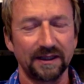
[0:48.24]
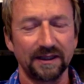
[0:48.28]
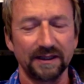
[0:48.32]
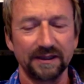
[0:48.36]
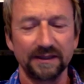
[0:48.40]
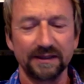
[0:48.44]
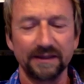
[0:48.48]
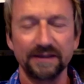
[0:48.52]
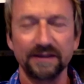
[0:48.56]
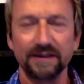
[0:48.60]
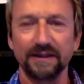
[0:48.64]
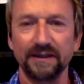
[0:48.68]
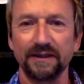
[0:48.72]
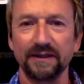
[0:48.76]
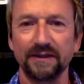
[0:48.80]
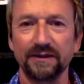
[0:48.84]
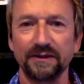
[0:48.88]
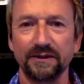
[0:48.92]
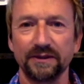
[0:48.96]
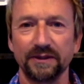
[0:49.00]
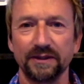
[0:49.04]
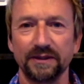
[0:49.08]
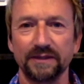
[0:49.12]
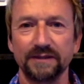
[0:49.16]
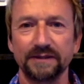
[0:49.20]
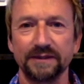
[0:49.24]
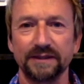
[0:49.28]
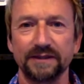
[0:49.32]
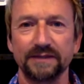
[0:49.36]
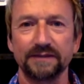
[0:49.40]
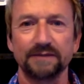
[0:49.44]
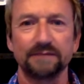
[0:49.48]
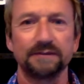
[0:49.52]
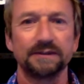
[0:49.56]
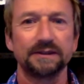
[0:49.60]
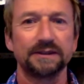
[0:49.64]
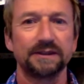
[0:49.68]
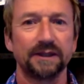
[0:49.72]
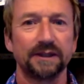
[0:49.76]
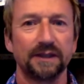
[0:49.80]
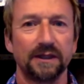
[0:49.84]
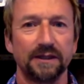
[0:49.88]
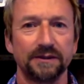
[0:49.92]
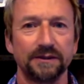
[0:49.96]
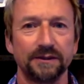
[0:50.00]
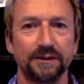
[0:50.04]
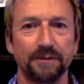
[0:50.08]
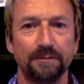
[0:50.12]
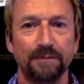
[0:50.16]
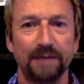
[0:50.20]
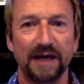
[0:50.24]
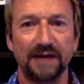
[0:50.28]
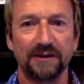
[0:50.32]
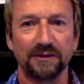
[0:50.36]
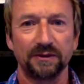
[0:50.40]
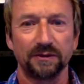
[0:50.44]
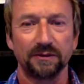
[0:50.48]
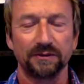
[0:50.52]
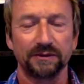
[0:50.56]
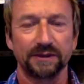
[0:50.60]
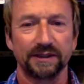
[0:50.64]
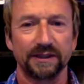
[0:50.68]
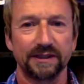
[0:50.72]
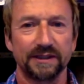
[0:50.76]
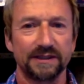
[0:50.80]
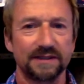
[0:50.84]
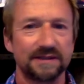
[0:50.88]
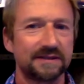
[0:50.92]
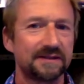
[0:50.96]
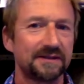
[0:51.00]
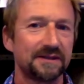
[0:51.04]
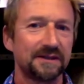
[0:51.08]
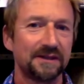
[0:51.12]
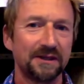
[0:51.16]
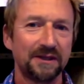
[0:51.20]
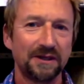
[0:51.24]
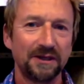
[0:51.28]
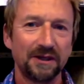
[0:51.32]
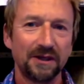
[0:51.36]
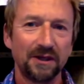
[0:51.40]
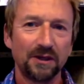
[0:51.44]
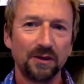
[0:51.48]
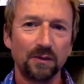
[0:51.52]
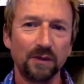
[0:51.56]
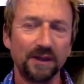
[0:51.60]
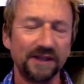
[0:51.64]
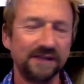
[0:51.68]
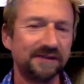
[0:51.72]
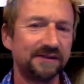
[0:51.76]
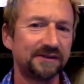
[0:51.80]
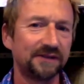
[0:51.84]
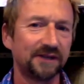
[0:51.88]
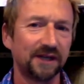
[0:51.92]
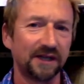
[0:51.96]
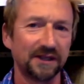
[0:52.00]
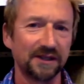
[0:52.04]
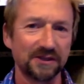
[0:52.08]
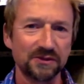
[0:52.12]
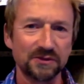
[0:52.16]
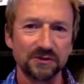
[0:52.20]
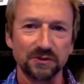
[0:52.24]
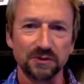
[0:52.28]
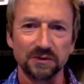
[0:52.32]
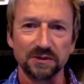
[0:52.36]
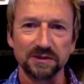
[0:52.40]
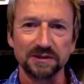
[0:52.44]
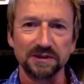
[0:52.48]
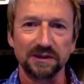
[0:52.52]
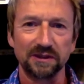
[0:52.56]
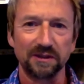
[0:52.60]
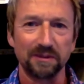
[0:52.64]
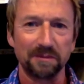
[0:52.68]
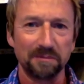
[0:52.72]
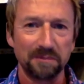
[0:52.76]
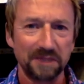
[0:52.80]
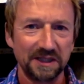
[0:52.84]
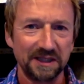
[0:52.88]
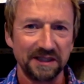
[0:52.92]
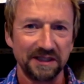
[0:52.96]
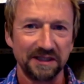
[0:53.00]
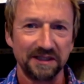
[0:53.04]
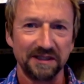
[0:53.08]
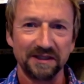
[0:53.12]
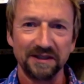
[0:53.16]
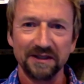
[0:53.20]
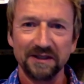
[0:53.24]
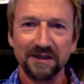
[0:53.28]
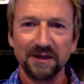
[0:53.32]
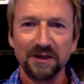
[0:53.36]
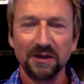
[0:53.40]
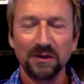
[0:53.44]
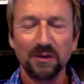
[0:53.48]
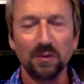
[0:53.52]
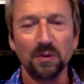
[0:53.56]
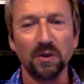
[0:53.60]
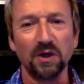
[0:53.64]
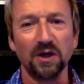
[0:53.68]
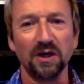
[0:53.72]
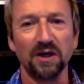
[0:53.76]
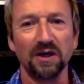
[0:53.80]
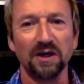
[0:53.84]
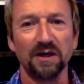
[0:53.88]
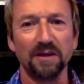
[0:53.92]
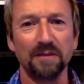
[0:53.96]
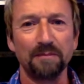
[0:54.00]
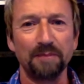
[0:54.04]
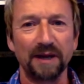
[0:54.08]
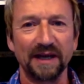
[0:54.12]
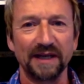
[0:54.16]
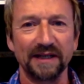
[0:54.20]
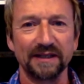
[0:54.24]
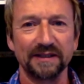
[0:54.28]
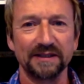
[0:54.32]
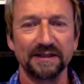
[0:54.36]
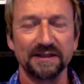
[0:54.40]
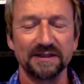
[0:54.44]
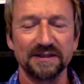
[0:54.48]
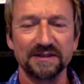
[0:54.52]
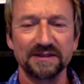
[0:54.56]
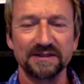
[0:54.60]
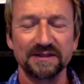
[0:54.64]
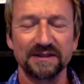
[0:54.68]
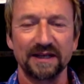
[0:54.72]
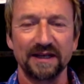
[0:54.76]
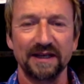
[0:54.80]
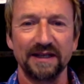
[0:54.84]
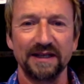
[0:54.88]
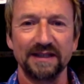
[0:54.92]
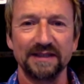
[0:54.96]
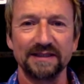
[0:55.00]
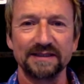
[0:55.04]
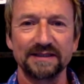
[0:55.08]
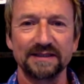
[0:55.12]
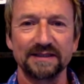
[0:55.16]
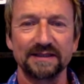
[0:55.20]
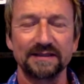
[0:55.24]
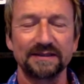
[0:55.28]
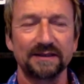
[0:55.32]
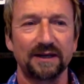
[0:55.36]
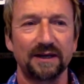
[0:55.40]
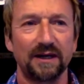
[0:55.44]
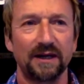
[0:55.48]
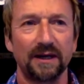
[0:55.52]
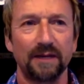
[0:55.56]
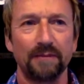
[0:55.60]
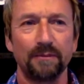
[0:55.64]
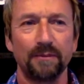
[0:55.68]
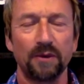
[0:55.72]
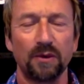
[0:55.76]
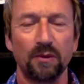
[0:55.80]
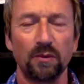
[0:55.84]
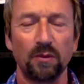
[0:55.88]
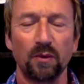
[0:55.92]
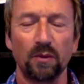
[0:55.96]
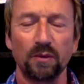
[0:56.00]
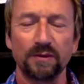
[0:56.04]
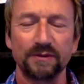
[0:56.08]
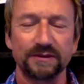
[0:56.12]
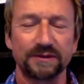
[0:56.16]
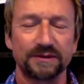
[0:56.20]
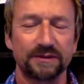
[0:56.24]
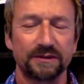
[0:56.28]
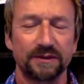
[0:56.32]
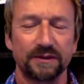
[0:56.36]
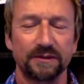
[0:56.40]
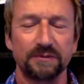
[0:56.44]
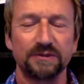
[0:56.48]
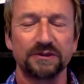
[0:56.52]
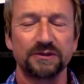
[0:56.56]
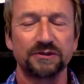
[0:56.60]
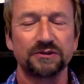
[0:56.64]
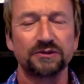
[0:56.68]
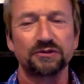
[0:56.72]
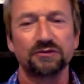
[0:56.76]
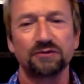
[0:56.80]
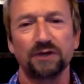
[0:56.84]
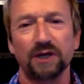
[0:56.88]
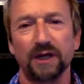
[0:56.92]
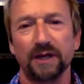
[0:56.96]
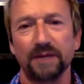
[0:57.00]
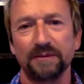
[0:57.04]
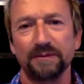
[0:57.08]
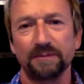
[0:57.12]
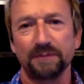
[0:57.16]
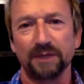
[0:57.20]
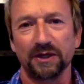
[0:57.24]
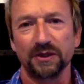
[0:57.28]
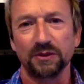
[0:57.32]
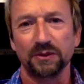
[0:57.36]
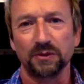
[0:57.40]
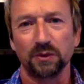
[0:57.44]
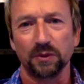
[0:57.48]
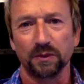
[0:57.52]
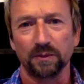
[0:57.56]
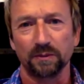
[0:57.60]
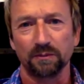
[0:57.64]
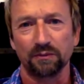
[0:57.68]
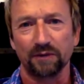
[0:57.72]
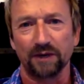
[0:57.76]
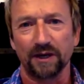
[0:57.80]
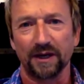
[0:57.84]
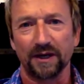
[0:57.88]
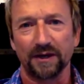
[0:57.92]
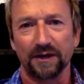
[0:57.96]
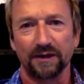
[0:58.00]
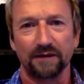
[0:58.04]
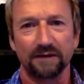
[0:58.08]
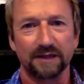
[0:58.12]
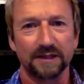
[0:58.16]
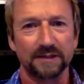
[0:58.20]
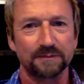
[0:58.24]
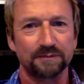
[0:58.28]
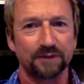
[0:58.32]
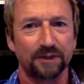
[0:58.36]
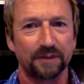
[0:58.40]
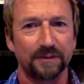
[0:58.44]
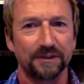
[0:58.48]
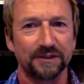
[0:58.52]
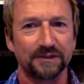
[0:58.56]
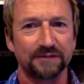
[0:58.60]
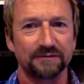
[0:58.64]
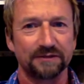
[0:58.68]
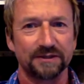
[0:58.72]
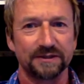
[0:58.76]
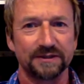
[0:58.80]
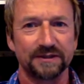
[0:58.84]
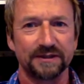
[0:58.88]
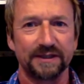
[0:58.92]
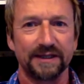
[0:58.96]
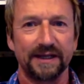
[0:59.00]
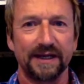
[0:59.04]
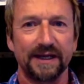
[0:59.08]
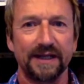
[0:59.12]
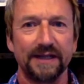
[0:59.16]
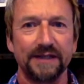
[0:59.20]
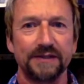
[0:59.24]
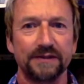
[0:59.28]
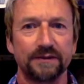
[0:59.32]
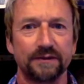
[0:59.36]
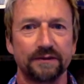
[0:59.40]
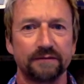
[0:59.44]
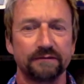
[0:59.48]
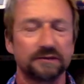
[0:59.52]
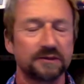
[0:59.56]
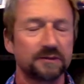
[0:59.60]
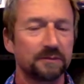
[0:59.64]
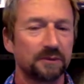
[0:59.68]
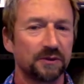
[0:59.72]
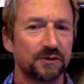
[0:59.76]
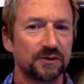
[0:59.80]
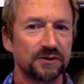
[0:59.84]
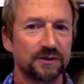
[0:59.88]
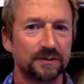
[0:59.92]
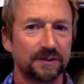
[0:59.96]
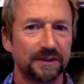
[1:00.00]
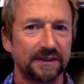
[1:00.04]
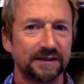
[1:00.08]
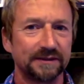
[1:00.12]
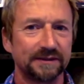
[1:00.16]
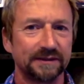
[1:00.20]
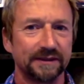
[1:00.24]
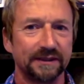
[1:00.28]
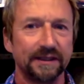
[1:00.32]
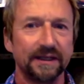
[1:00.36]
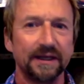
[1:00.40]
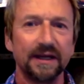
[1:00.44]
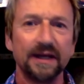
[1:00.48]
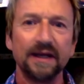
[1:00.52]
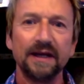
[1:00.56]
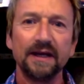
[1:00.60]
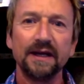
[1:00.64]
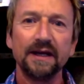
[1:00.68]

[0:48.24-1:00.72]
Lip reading: I think that it's a return to the bad old days when dinosaurs like me were bankers. It's a time that was described by Gordon Brown, our ex-Prime Minister, as the age of irresponsibility.